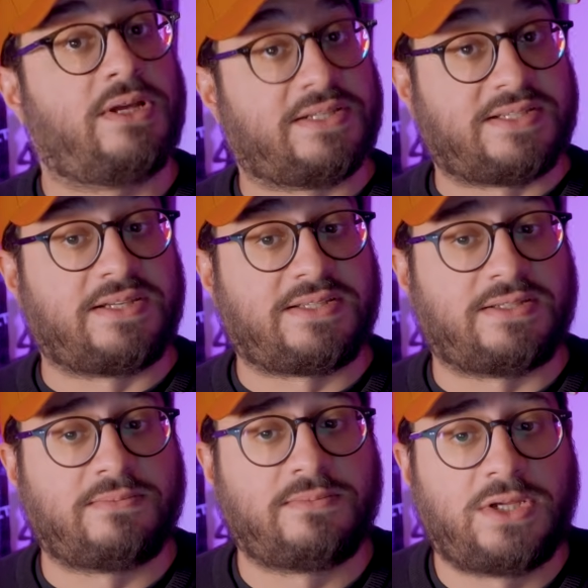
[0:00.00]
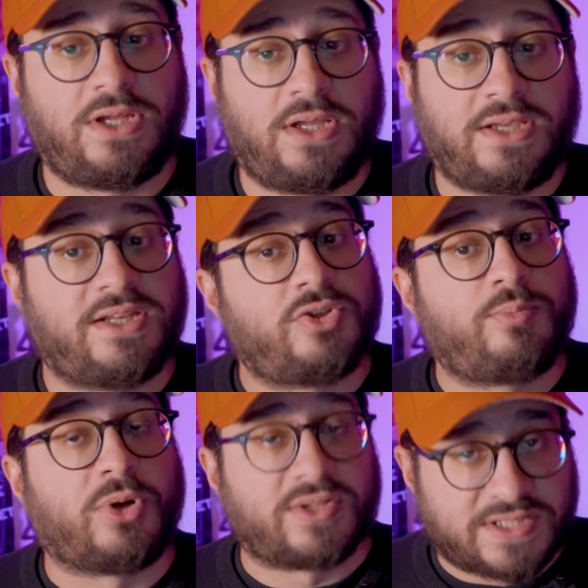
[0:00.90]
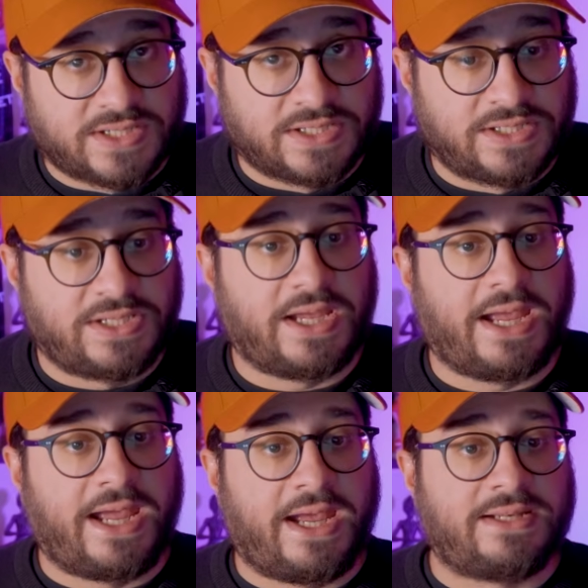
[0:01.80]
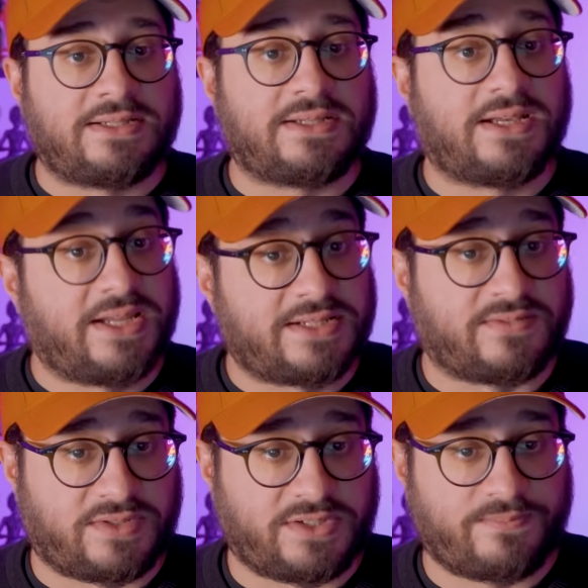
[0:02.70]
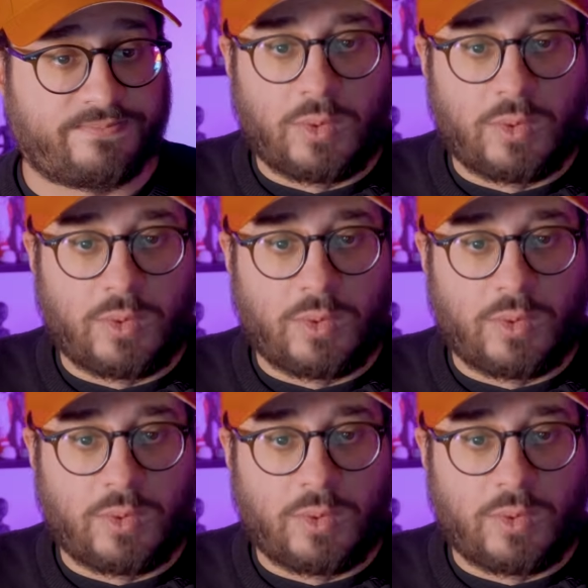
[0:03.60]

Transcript: a citizen, can do personally and collectively.